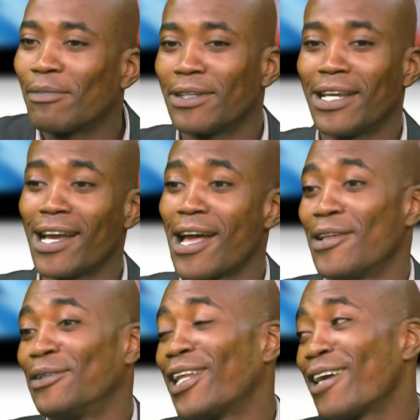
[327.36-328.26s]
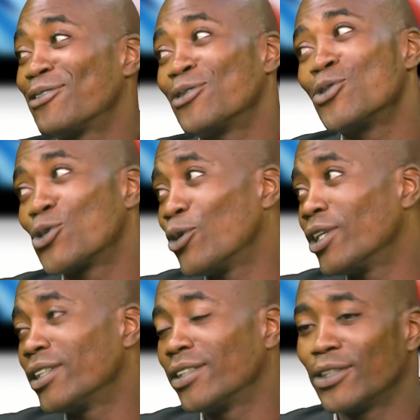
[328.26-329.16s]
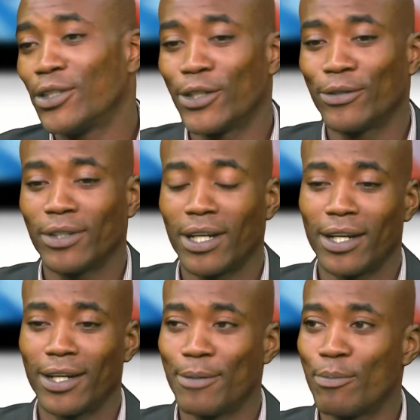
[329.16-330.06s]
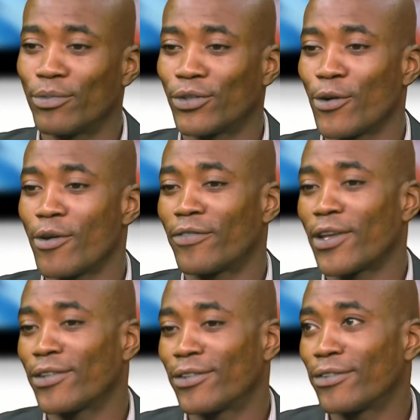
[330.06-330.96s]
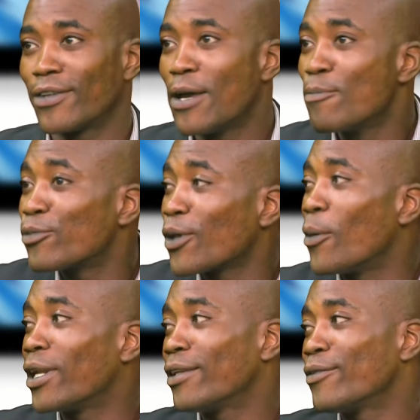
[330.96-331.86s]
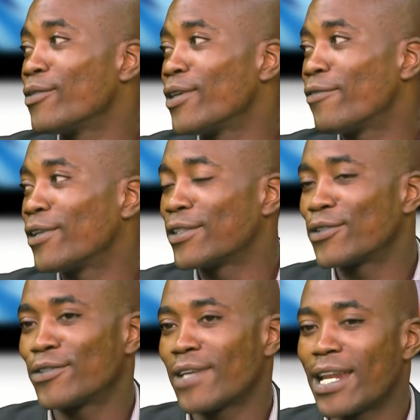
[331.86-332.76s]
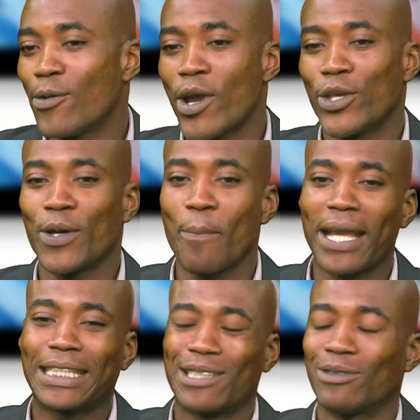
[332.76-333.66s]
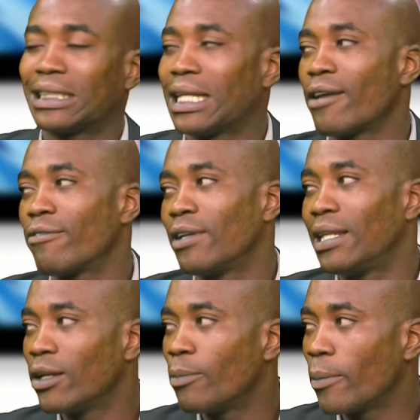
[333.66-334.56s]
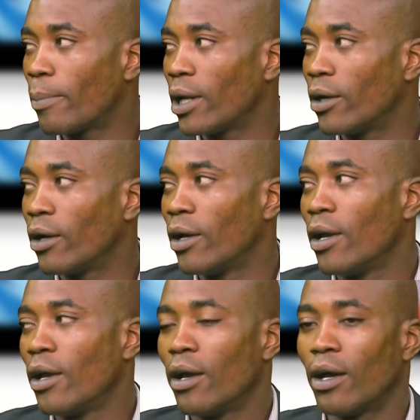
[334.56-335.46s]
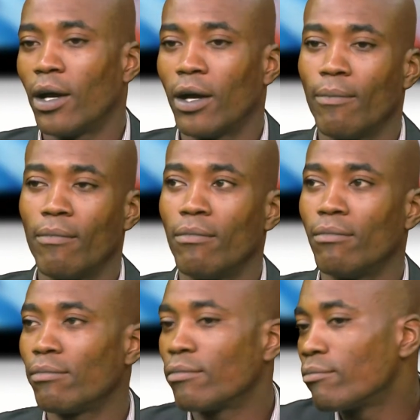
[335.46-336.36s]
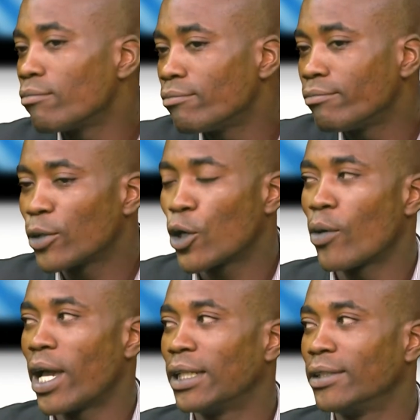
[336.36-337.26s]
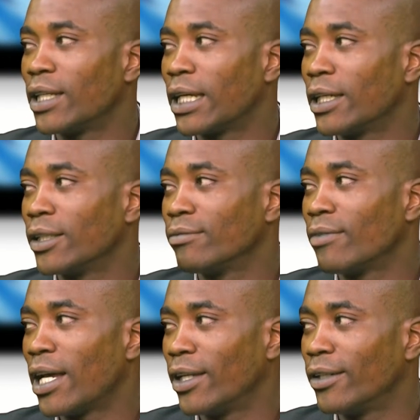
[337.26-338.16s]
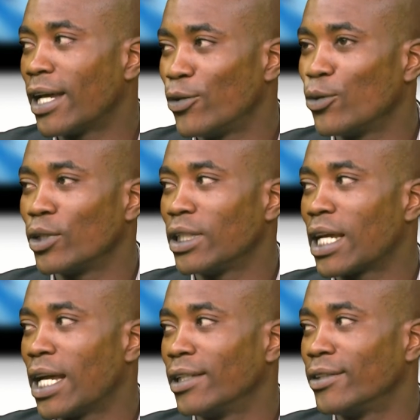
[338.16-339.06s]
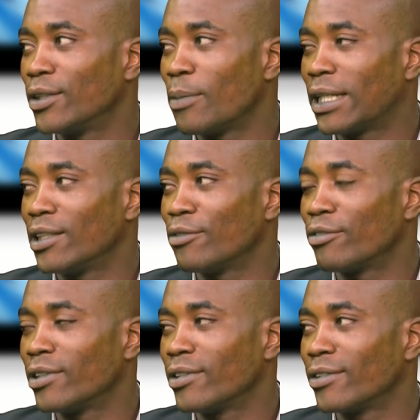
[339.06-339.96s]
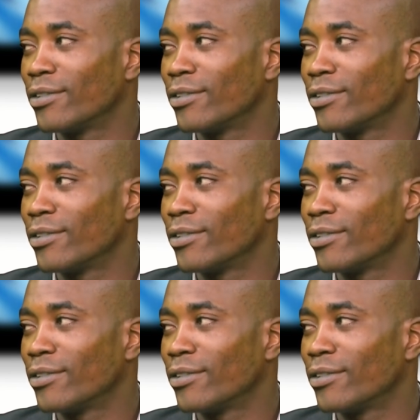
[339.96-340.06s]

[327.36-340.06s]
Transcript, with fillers: yeah, life's too short, you know. Um, so if there's someone, if there's any way you can make someone's life a little bit better, um, go ahead and take it and, and do what you can to make a difference.